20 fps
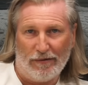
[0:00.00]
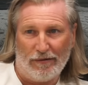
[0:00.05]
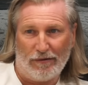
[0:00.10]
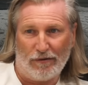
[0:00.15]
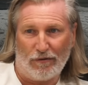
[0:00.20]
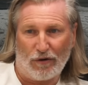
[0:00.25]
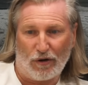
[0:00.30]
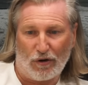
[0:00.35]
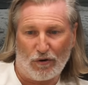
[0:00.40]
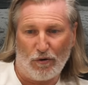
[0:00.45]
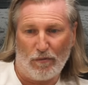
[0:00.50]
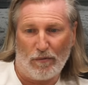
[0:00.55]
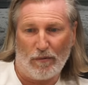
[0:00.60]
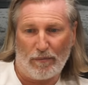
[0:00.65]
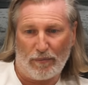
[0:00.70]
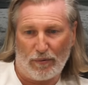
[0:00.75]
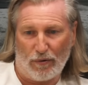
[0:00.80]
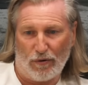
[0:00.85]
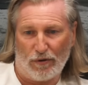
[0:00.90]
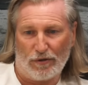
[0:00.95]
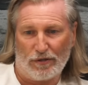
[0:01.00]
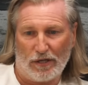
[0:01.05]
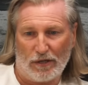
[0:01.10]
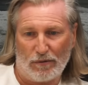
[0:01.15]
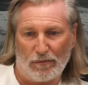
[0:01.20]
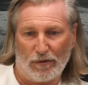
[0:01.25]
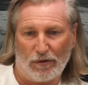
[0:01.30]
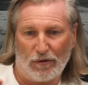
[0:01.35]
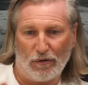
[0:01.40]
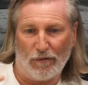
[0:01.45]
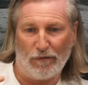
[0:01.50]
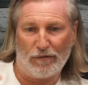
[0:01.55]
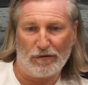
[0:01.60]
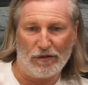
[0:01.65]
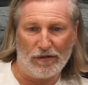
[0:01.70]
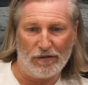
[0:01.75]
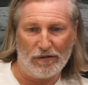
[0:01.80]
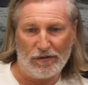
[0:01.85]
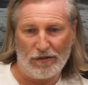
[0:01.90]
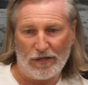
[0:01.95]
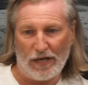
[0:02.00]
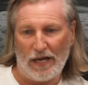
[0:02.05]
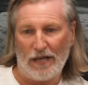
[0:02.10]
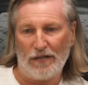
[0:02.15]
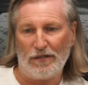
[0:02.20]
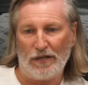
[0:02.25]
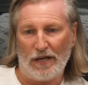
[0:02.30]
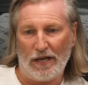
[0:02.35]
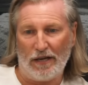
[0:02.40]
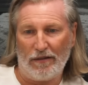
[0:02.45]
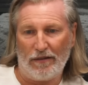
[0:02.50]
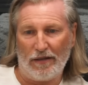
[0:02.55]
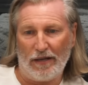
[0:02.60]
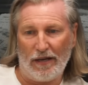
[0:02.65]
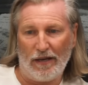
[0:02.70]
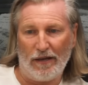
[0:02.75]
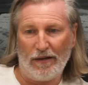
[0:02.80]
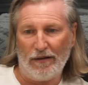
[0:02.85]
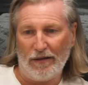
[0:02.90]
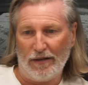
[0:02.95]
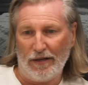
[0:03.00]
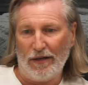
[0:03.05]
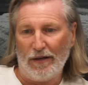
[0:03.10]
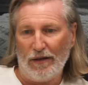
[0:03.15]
the recruitment process with Duffs and JJ, they're